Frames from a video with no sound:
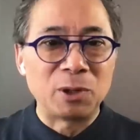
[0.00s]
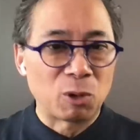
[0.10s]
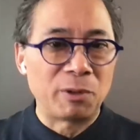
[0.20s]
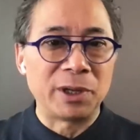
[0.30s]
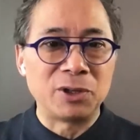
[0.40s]

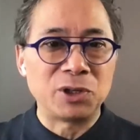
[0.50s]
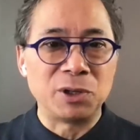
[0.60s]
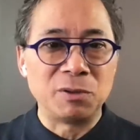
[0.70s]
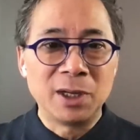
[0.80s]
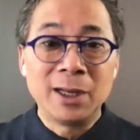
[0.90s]
growing
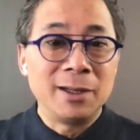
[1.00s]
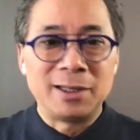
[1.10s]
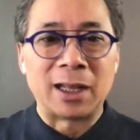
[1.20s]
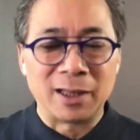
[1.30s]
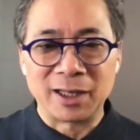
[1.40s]
into
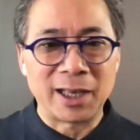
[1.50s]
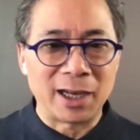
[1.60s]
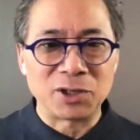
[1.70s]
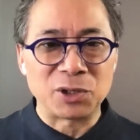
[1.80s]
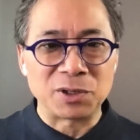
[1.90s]
deadly
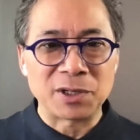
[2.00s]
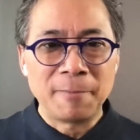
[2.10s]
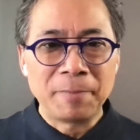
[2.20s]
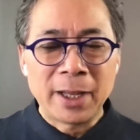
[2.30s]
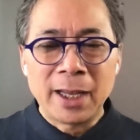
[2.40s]
cancers.
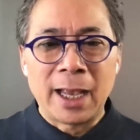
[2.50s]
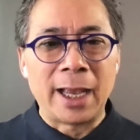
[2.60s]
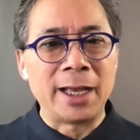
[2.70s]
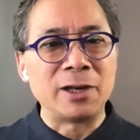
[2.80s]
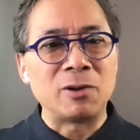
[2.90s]

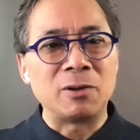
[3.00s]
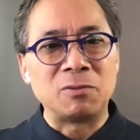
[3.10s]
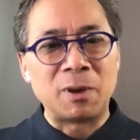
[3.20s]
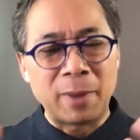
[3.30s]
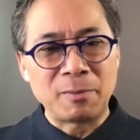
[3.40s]
And
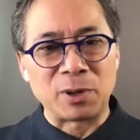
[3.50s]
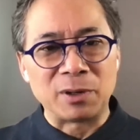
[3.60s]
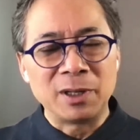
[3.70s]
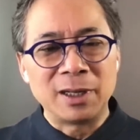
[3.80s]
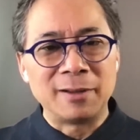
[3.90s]

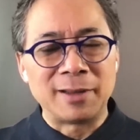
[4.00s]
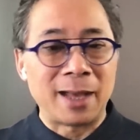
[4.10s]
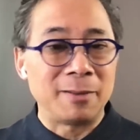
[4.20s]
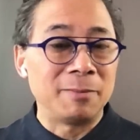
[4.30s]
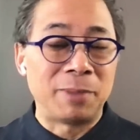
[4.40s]
remember
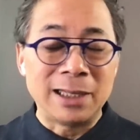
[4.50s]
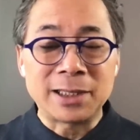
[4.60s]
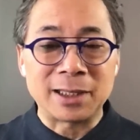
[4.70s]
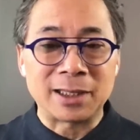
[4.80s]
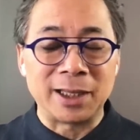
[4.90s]
that
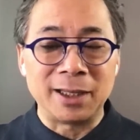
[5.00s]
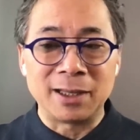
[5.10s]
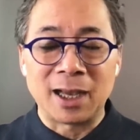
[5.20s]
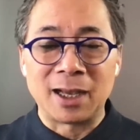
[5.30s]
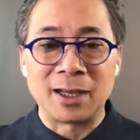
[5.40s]
basically
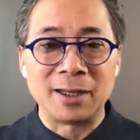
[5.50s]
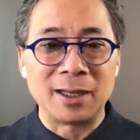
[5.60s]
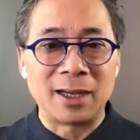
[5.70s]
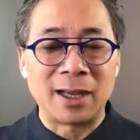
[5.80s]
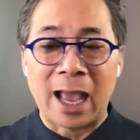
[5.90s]

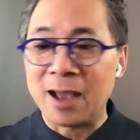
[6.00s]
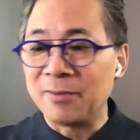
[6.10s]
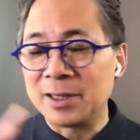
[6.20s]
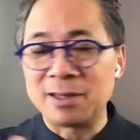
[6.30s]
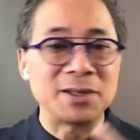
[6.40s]

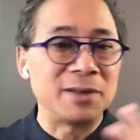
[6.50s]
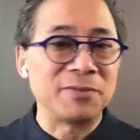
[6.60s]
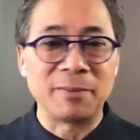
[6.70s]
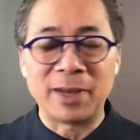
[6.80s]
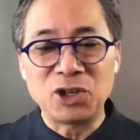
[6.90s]
having this
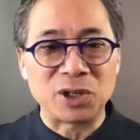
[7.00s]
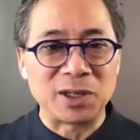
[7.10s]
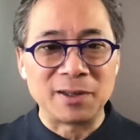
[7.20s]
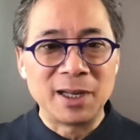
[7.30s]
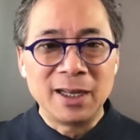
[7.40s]

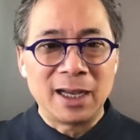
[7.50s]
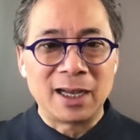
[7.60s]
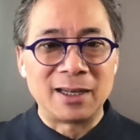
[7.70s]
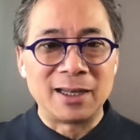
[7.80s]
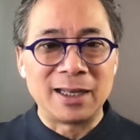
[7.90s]
inflammation
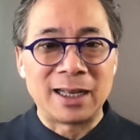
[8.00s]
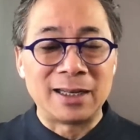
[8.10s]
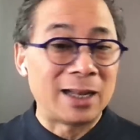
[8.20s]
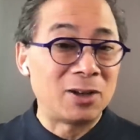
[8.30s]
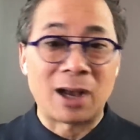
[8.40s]

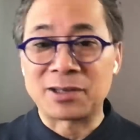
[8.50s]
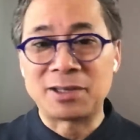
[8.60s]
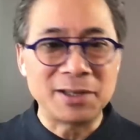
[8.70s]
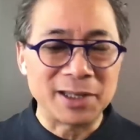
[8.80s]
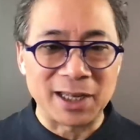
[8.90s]
and
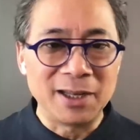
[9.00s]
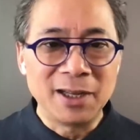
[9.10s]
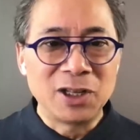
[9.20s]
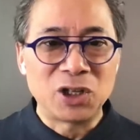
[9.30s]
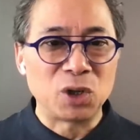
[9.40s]
toxicity
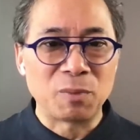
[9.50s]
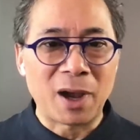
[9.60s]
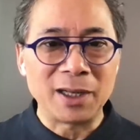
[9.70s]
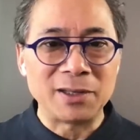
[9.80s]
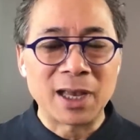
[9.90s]
to your
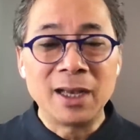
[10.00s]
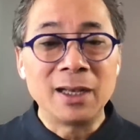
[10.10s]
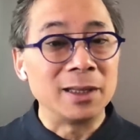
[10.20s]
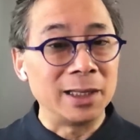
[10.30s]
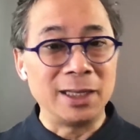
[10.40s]
bodies
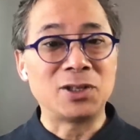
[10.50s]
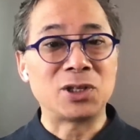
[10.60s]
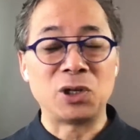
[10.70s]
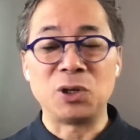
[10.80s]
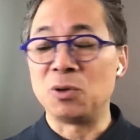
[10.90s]
leads
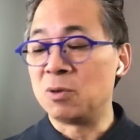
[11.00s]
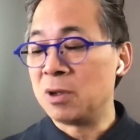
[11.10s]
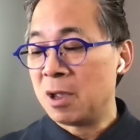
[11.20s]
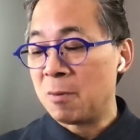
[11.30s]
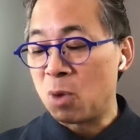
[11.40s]
to
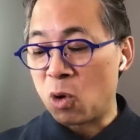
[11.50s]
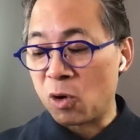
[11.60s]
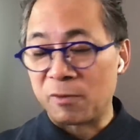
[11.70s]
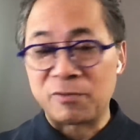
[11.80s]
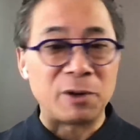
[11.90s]

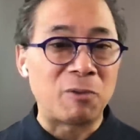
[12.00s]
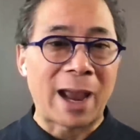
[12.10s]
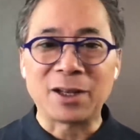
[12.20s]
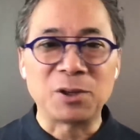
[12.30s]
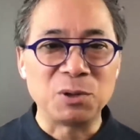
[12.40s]
more free
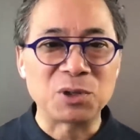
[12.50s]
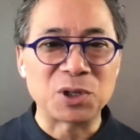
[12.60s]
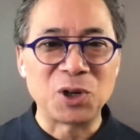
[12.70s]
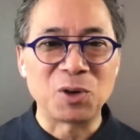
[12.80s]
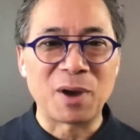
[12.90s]
radicals in
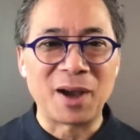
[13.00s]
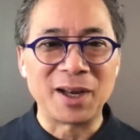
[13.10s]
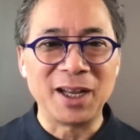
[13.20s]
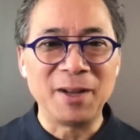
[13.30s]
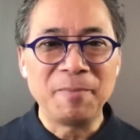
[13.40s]
your
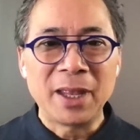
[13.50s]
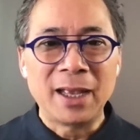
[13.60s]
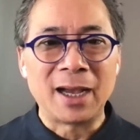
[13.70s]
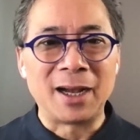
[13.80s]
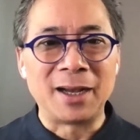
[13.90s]
body.
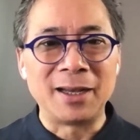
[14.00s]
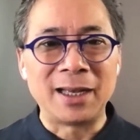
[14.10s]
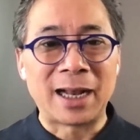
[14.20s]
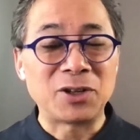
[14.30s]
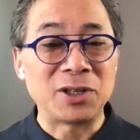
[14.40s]
It
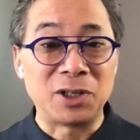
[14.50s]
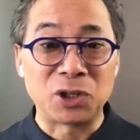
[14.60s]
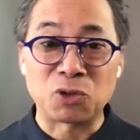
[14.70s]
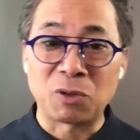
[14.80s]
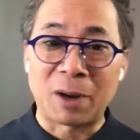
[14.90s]
actually
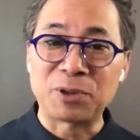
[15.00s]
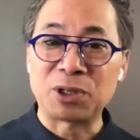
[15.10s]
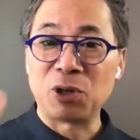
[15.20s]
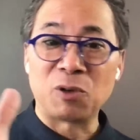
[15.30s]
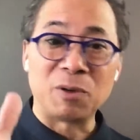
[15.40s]
disrupts
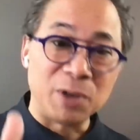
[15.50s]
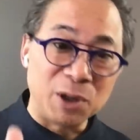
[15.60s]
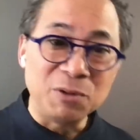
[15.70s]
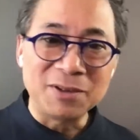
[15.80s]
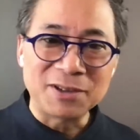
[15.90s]
your
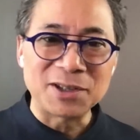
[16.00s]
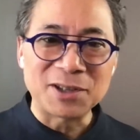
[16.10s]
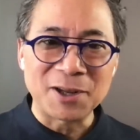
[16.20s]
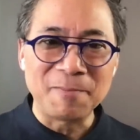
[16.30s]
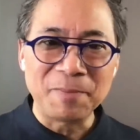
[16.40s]
immune
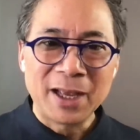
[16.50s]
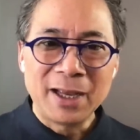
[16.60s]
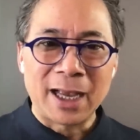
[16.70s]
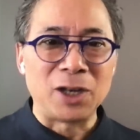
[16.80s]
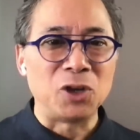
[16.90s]
system,
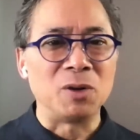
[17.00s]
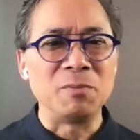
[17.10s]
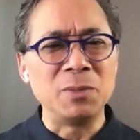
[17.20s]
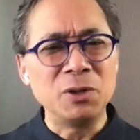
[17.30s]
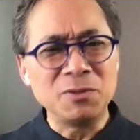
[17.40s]
and your
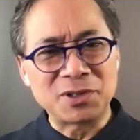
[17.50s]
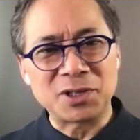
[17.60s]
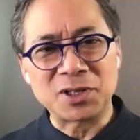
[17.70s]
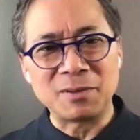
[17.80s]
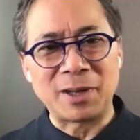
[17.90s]
immune
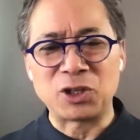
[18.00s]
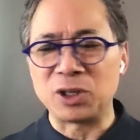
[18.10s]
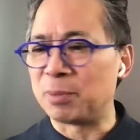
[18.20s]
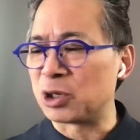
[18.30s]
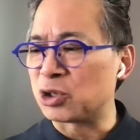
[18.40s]
system actually
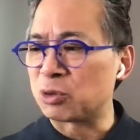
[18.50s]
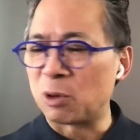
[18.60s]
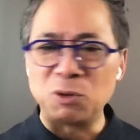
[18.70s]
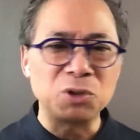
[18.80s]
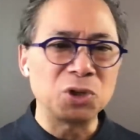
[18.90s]

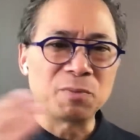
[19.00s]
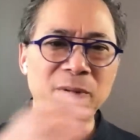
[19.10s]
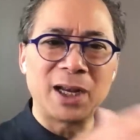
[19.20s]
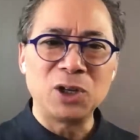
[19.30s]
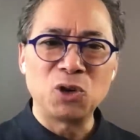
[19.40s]
patrols your
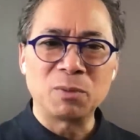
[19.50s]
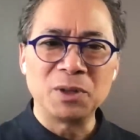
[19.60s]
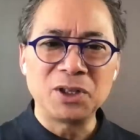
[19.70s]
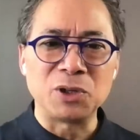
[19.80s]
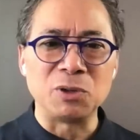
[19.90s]
body
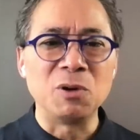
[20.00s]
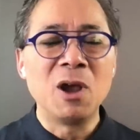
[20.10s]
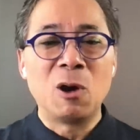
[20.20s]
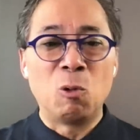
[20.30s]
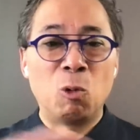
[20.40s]
normally to
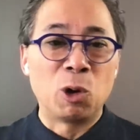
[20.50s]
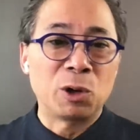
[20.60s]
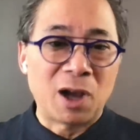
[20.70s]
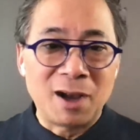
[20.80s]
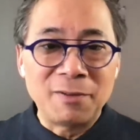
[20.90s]
ward
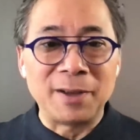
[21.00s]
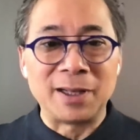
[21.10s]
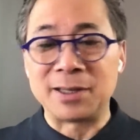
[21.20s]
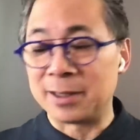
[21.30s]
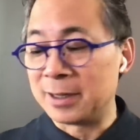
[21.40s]
off and
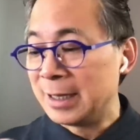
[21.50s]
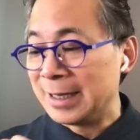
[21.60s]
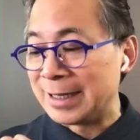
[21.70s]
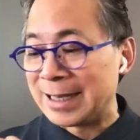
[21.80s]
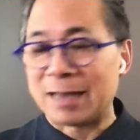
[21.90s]
to
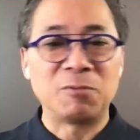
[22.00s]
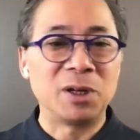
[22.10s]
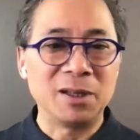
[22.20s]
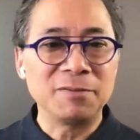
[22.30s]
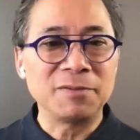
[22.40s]
get rid
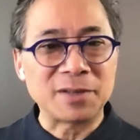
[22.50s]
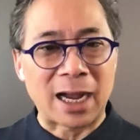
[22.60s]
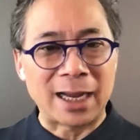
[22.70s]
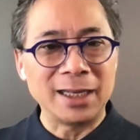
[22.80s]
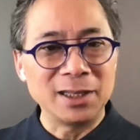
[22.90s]
of
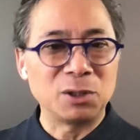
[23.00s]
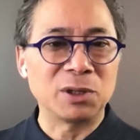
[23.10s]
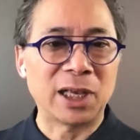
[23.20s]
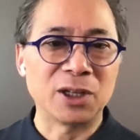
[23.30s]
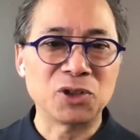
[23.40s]
tiny little
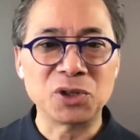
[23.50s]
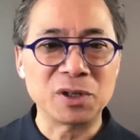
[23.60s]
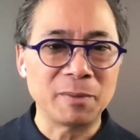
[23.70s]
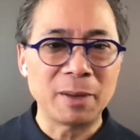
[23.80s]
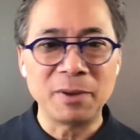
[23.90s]
cancers that
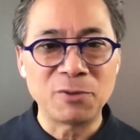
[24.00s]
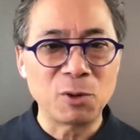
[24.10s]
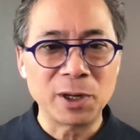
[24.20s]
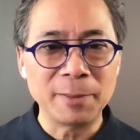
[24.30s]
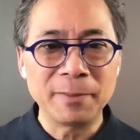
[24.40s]
might be
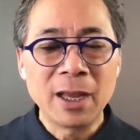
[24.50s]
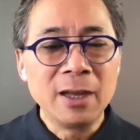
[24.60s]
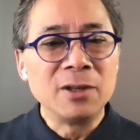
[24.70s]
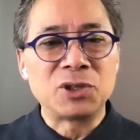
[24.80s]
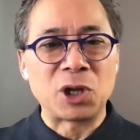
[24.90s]
forming.
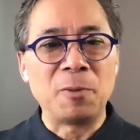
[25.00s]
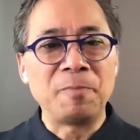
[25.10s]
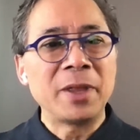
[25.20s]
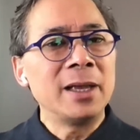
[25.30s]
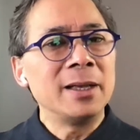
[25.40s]
So
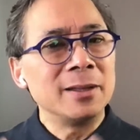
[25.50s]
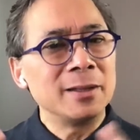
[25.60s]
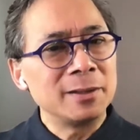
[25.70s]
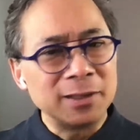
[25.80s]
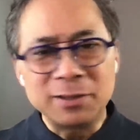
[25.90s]

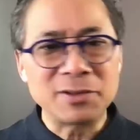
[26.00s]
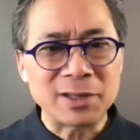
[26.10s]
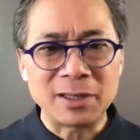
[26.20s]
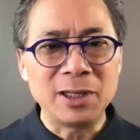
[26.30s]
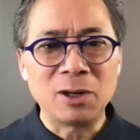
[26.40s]
this is,
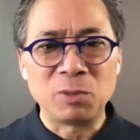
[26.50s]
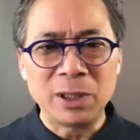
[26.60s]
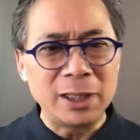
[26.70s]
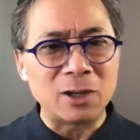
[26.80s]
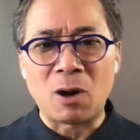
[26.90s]
you know,
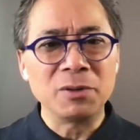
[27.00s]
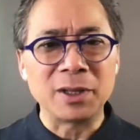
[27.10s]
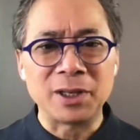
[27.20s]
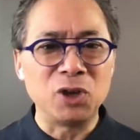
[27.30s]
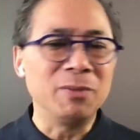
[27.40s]
really all the
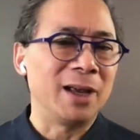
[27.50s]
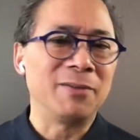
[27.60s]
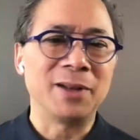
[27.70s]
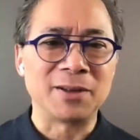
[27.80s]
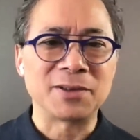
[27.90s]
human
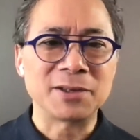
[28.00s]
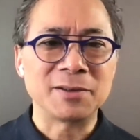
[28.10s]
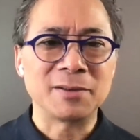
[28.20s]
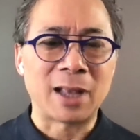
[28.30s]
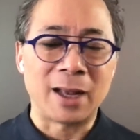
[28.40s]
evidence
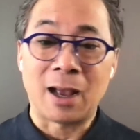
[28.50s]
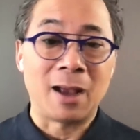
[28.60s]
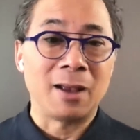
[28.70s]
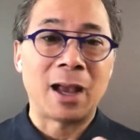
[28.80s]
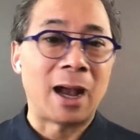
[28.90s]
that
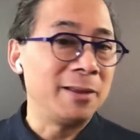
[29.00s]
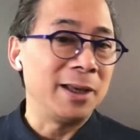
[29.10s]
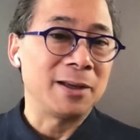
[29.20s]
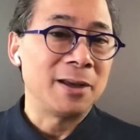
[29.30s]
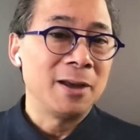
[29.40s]
I think